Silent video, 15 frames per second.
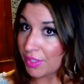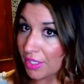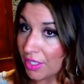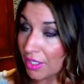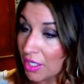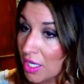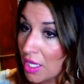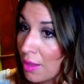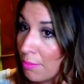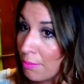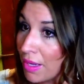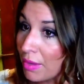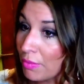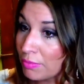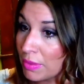through here.
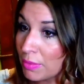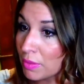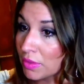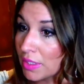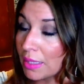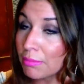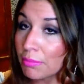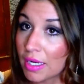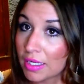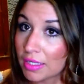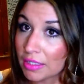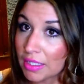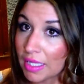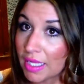But with people like my